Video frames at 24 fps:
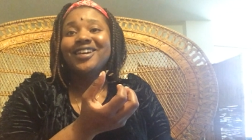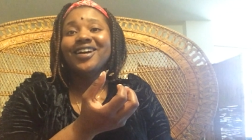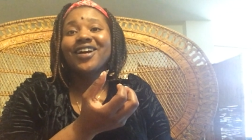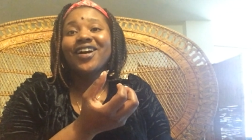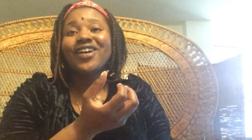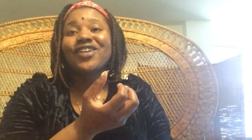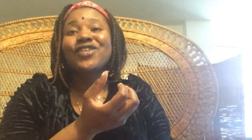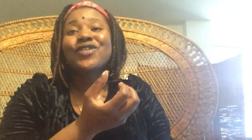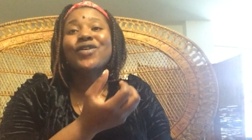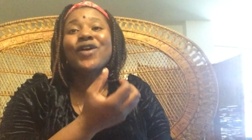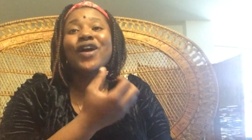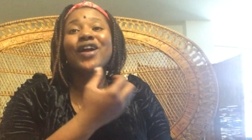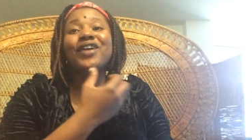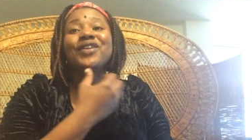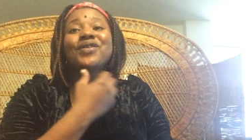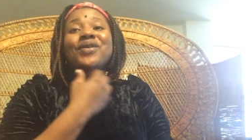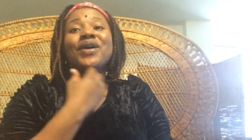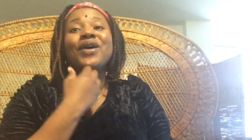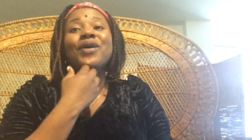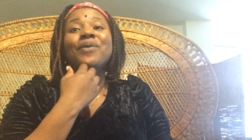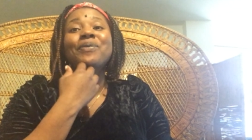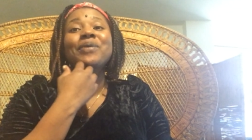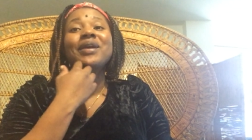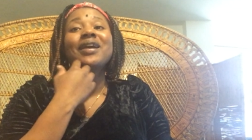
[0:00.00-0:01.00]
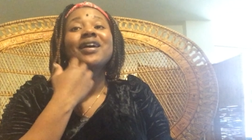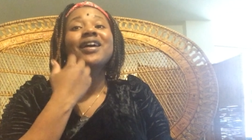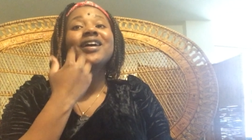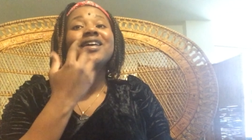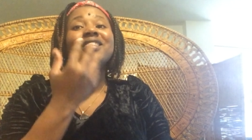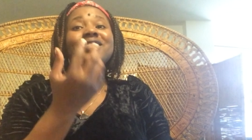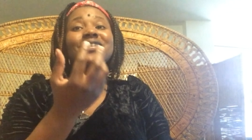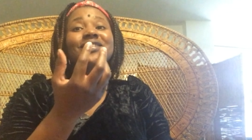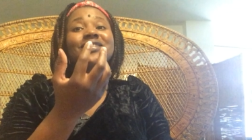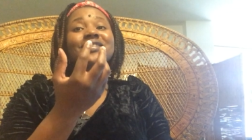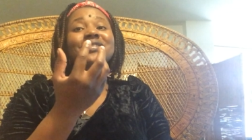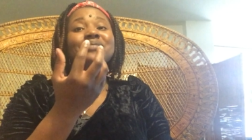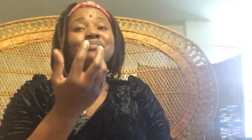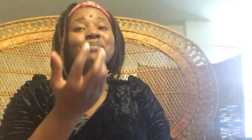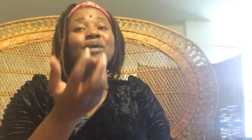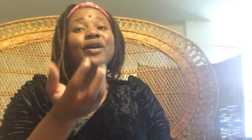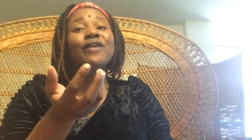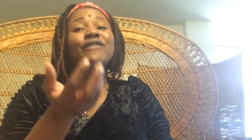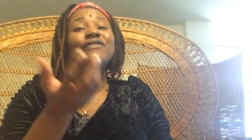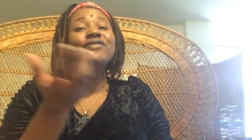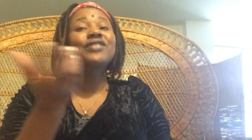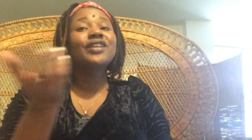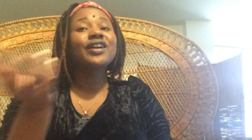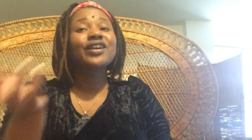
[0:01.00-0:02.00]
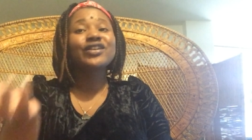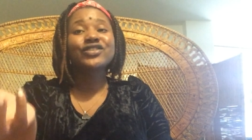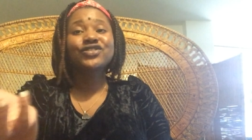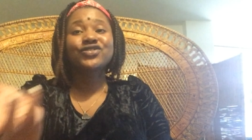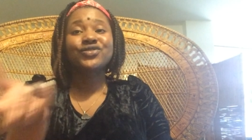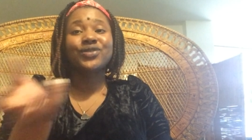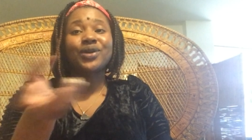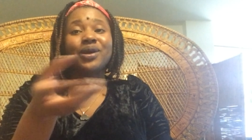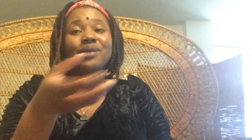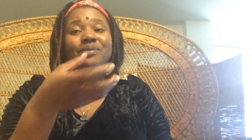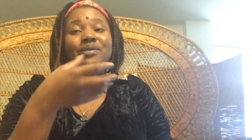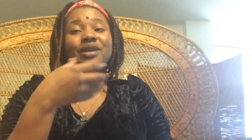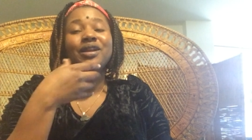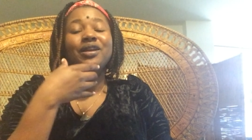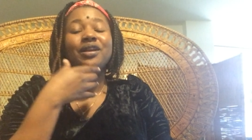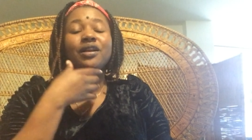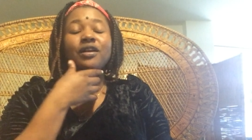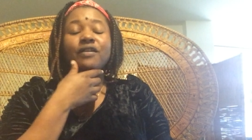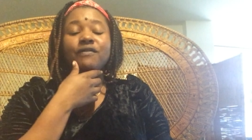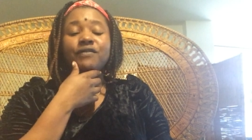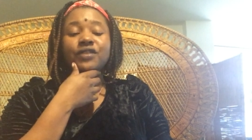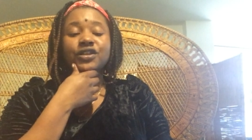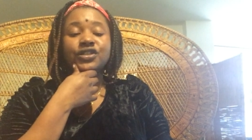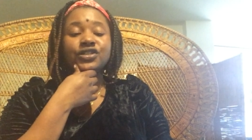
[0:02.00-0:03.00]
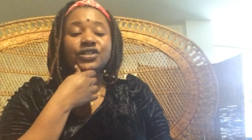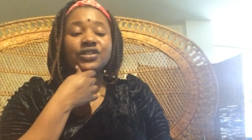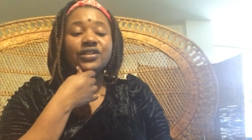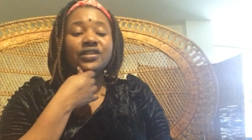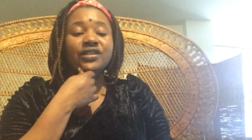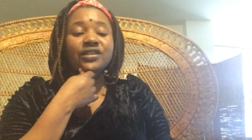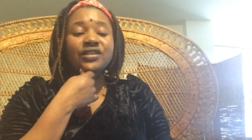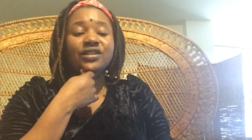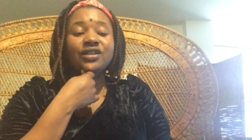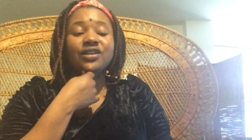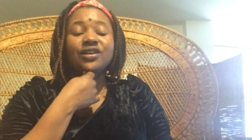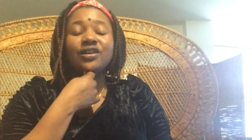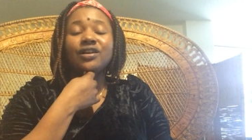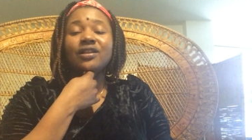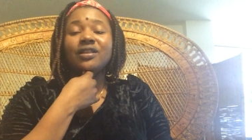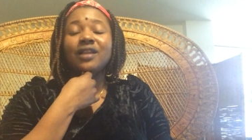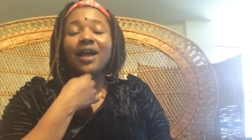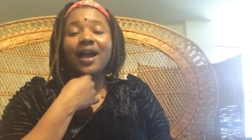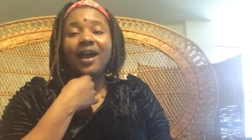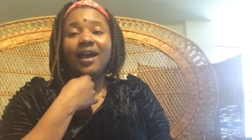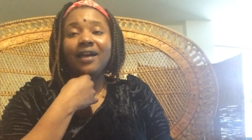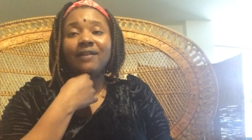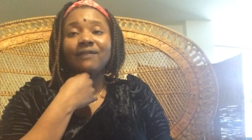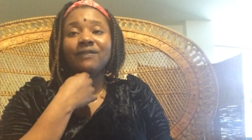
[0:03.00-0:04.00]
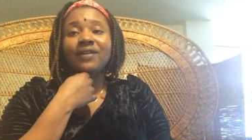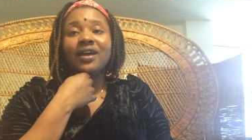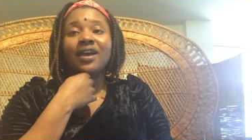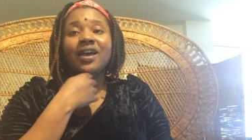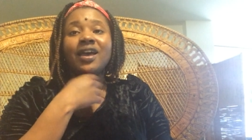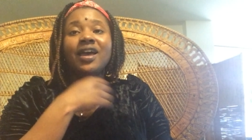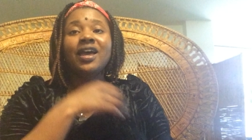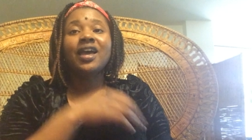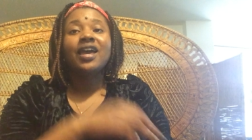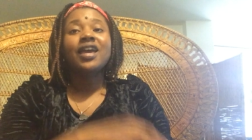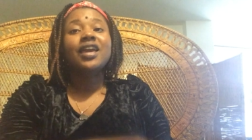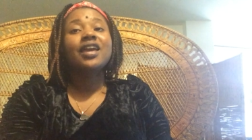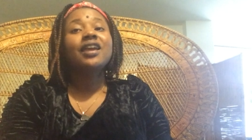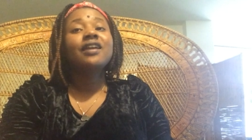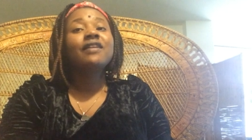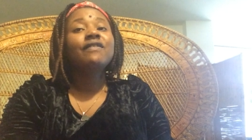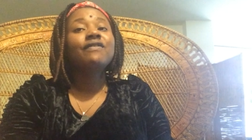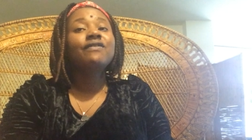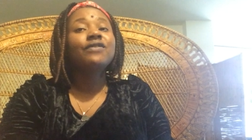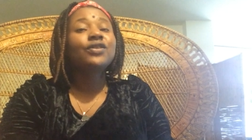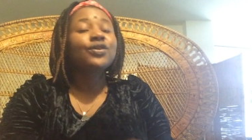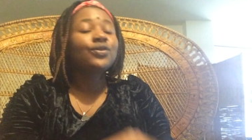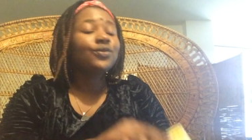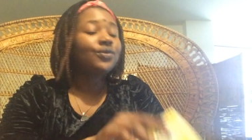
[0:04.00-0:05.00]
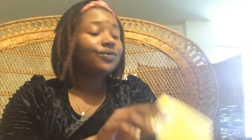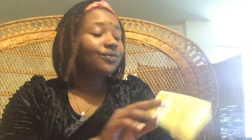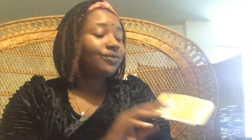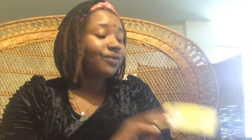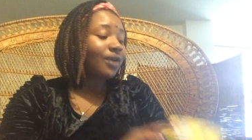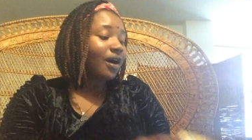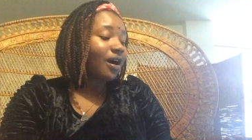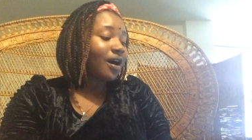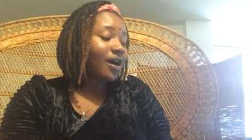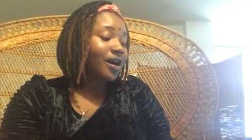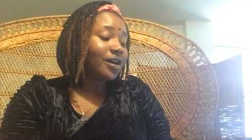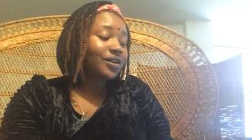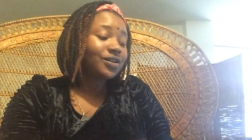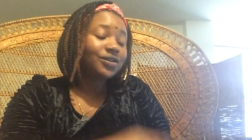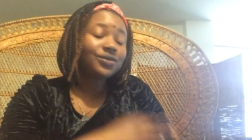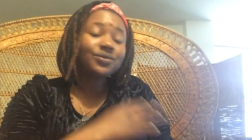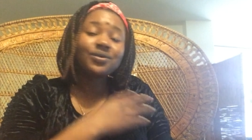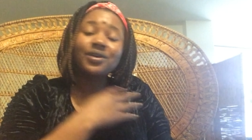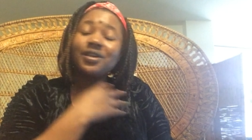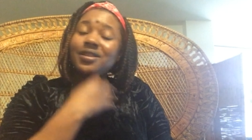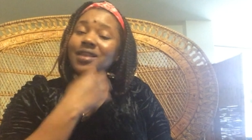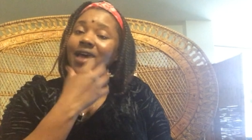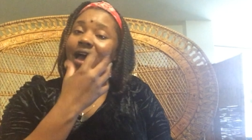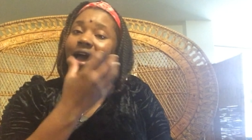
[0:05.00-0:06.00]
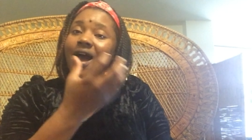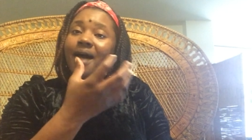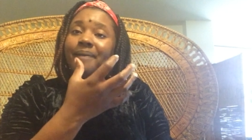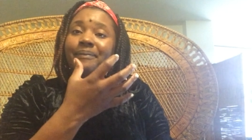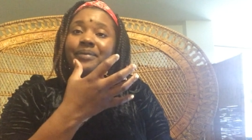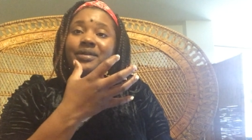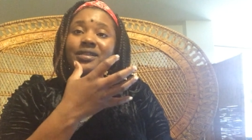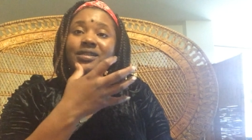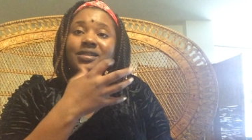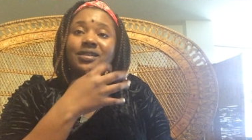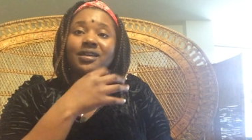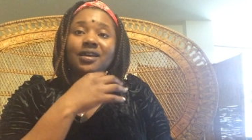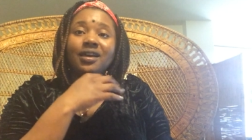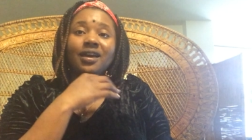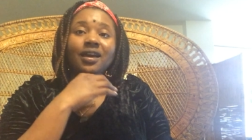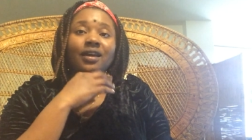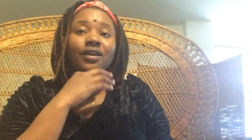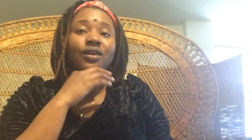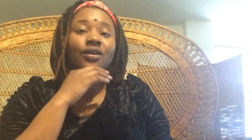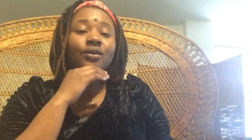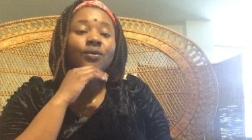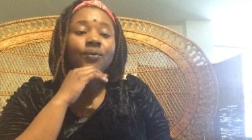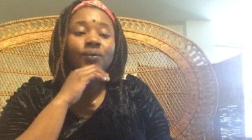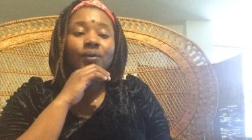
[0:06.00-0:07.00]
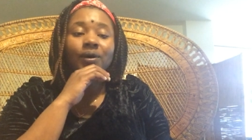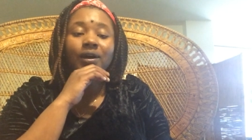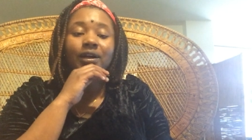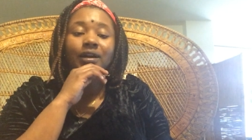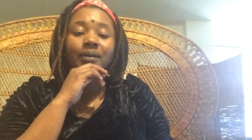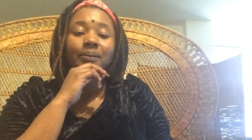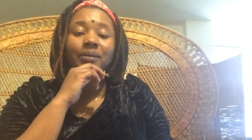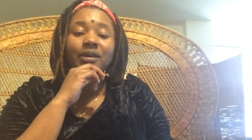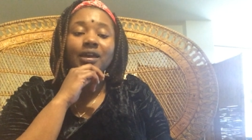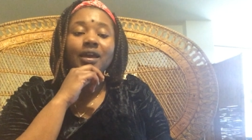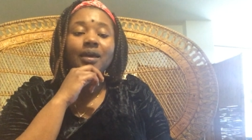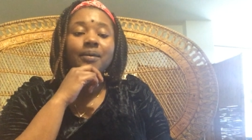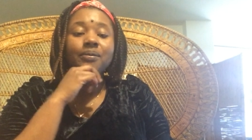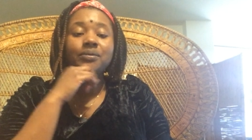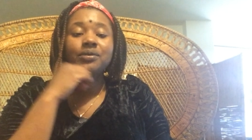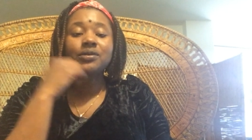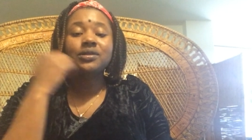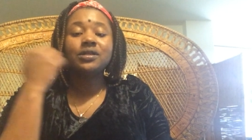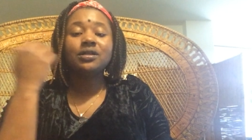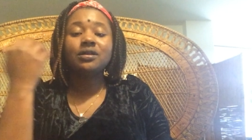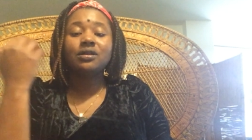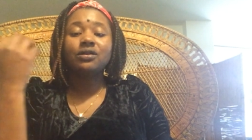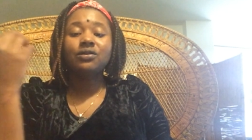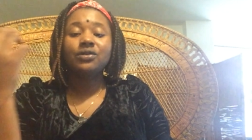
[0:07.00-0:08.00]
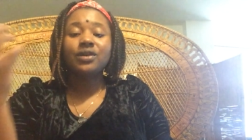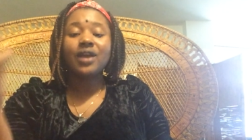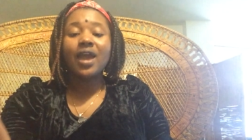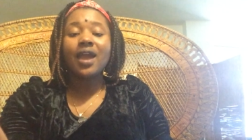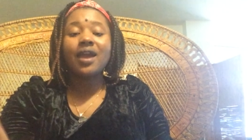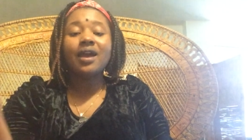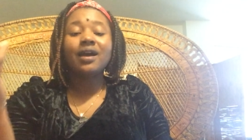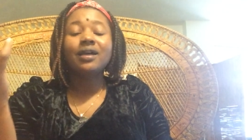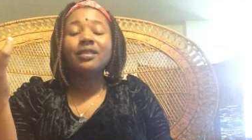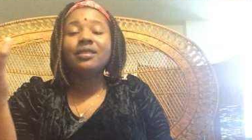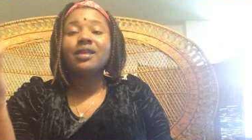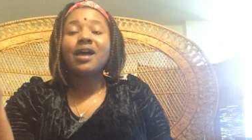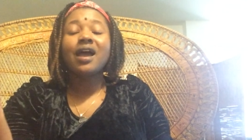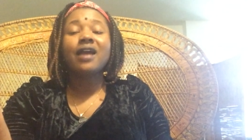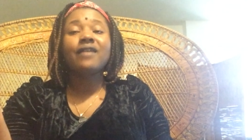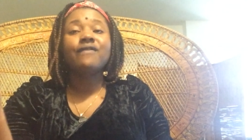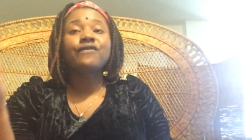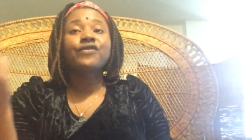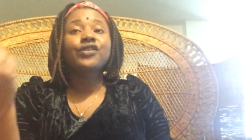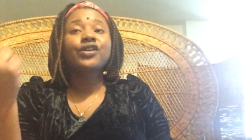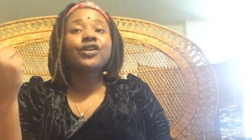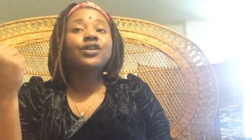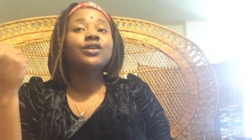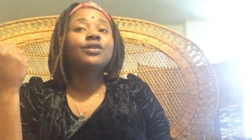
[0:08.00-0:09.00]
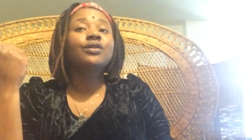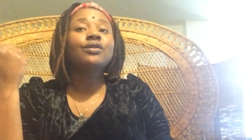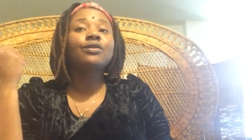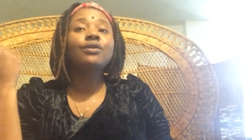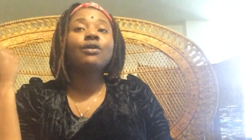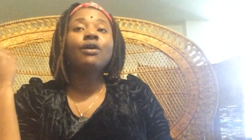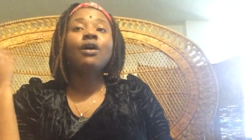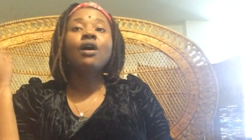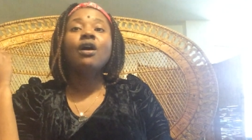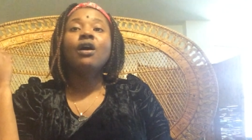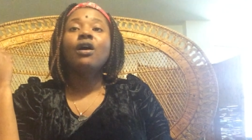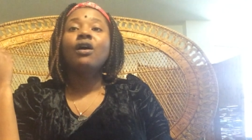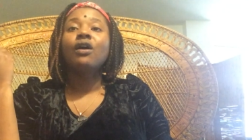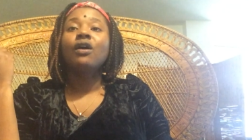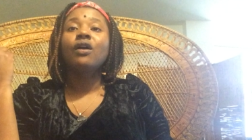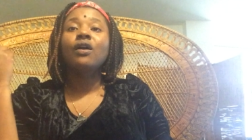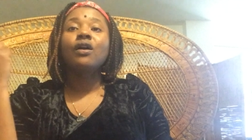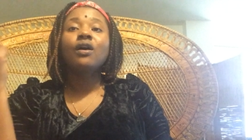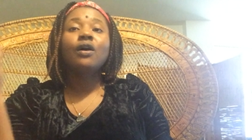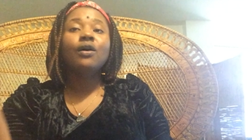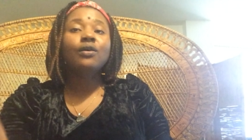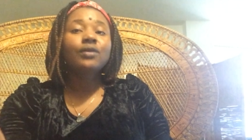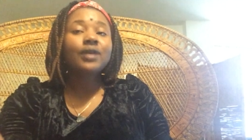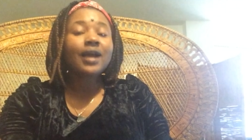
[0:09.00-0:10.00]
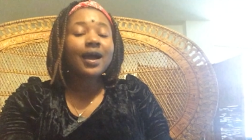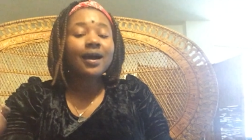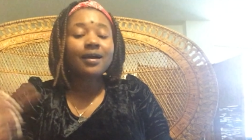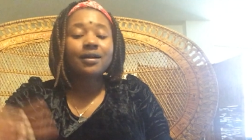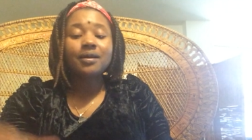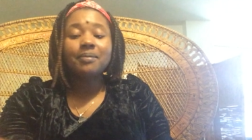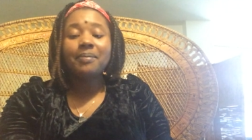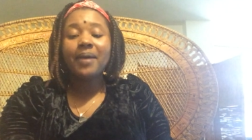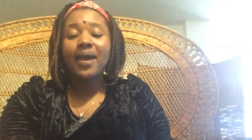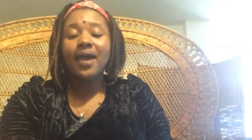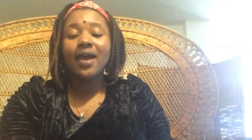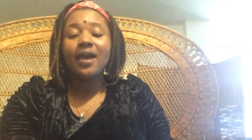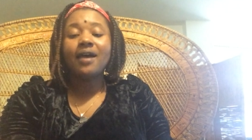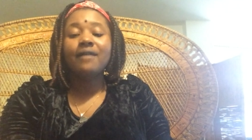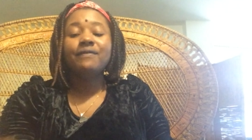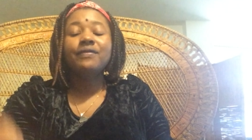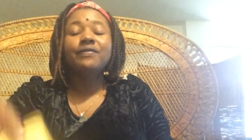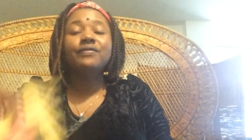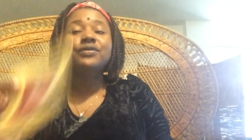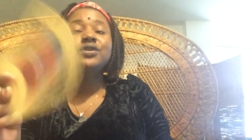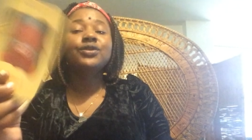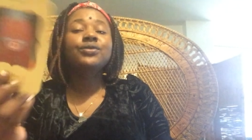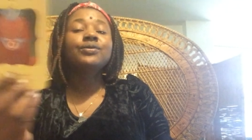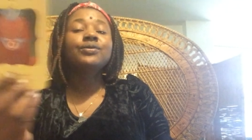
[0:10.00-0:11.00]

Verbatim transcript: are you are you helping others birth their dream and their vision into your life if you are doing the opposite and you want to be able to create a life for you or go down the path of